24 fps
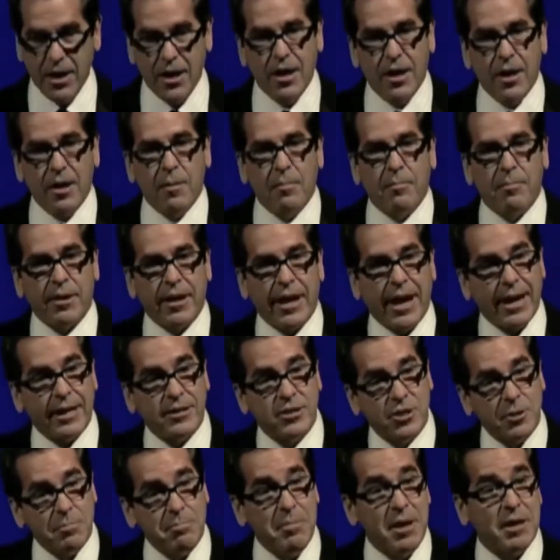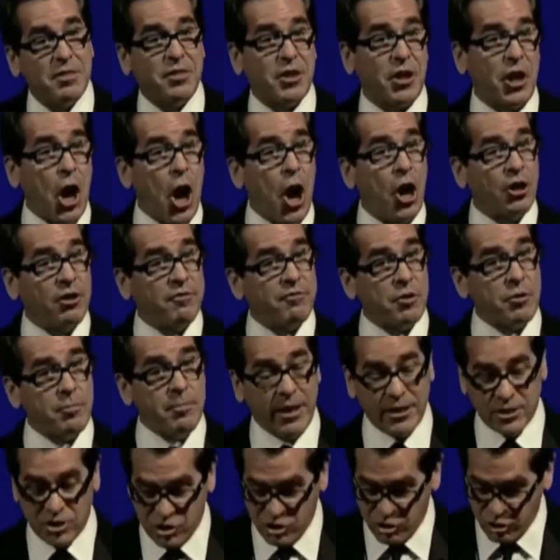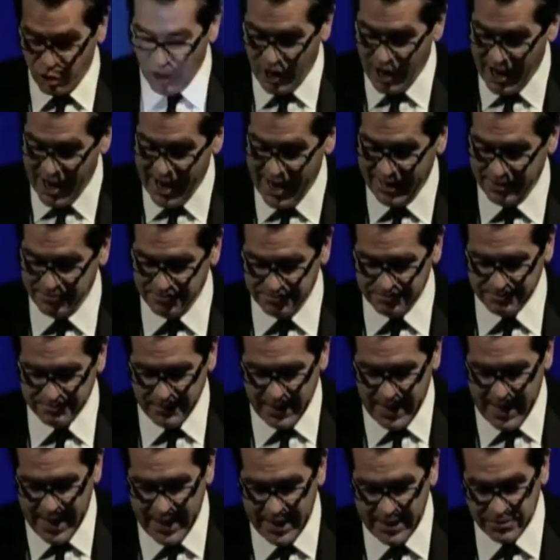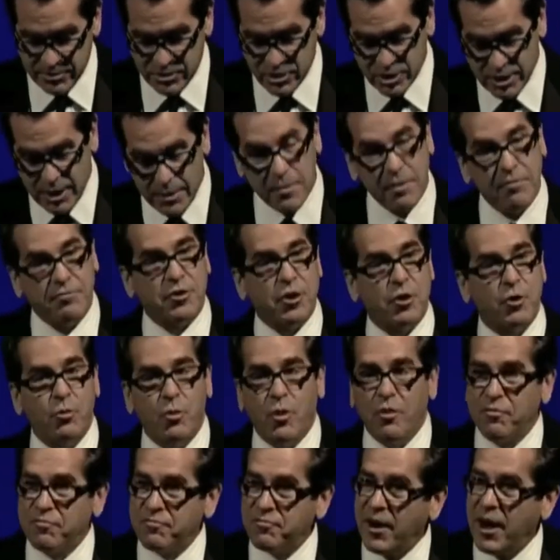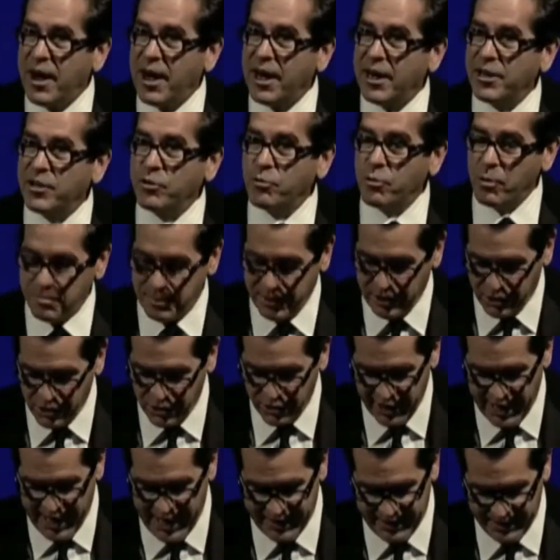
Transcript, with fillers: But I submit that all of you must try and some of you will find you will be good at it.